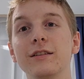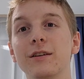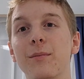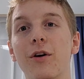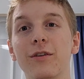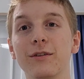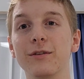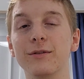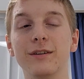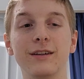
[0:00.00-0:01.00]

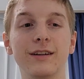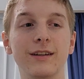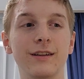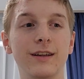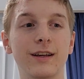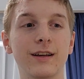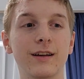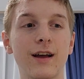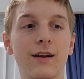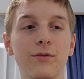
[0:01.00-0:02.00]
tomorrow. Like,
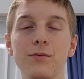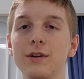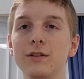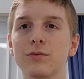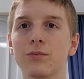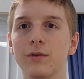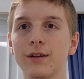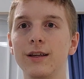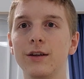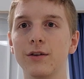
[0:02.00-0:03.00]
everyone is
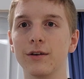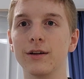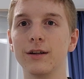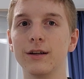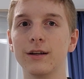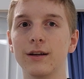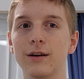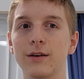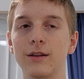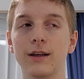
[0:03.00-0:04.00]
really good.
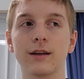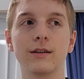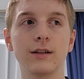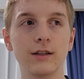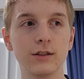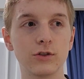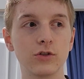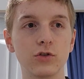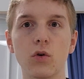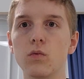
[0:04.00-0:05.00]
Like, it is
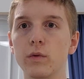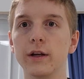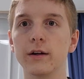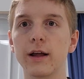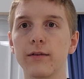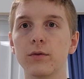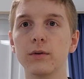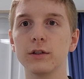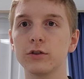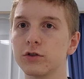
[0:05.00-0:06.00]
so weird. Everyone
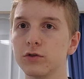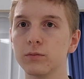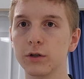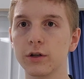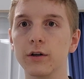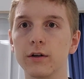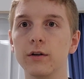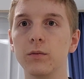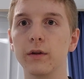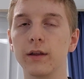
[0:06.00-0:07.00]
is super
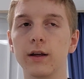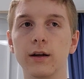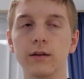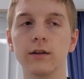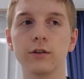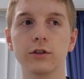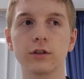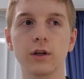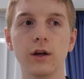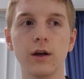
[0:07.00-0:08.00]
good with English,
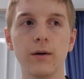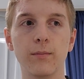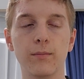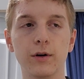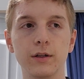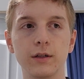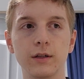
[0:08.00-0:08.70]
but